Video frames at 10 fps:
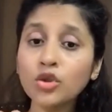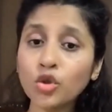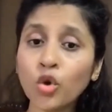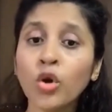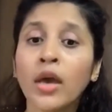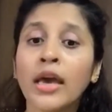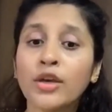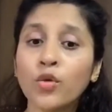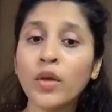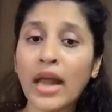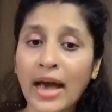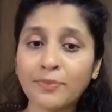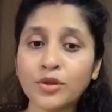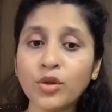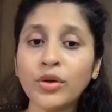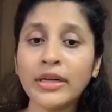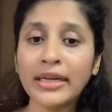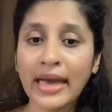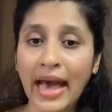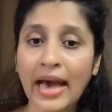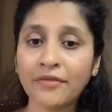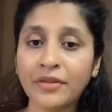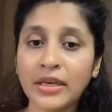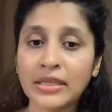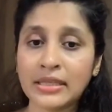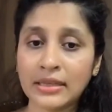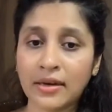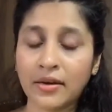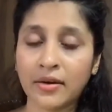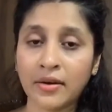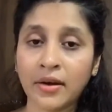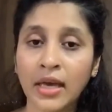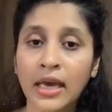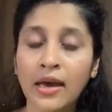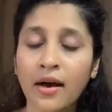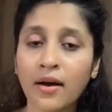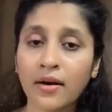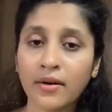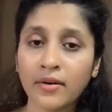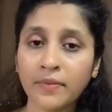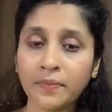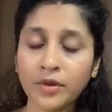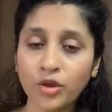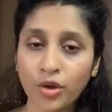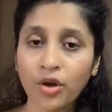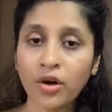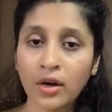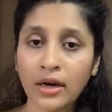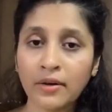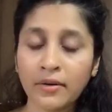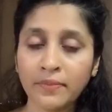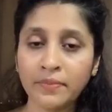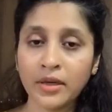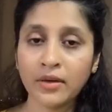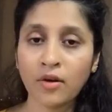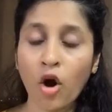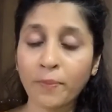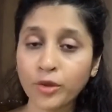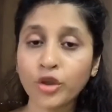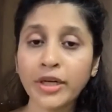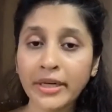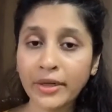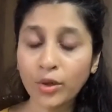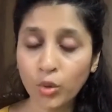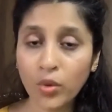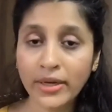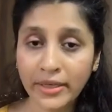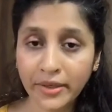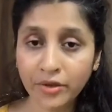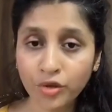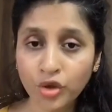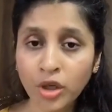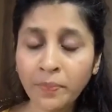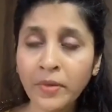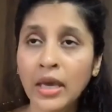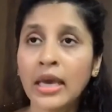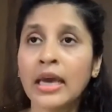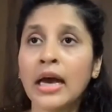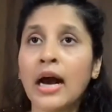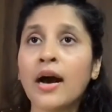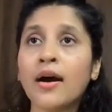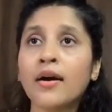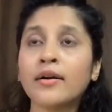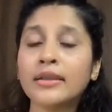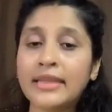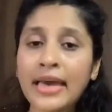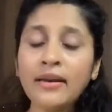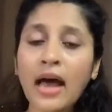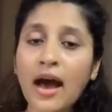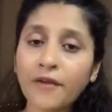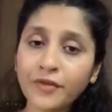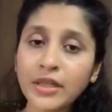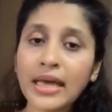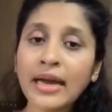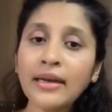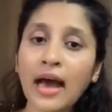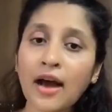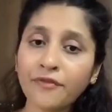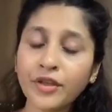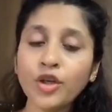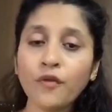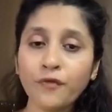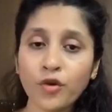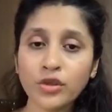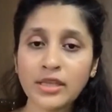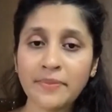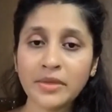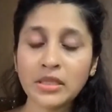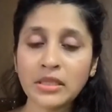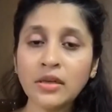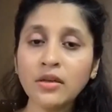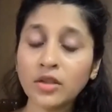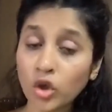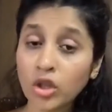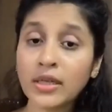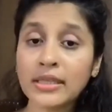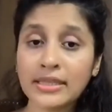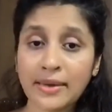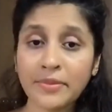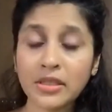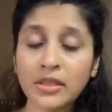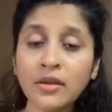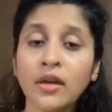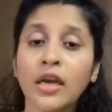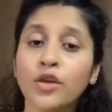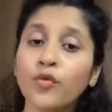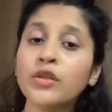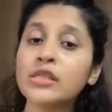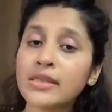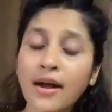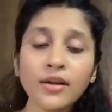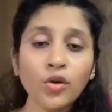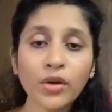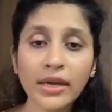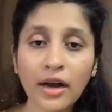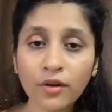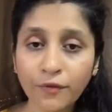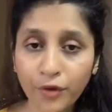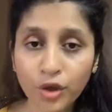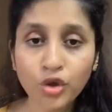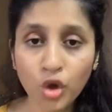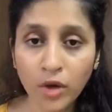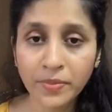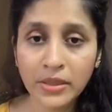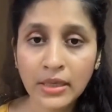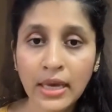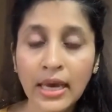so you will absolutely have this uh, uh, you know um, uh, opportunity to do an internship uh, then after that after your fourth semester your third semester you will start looking out for a jobs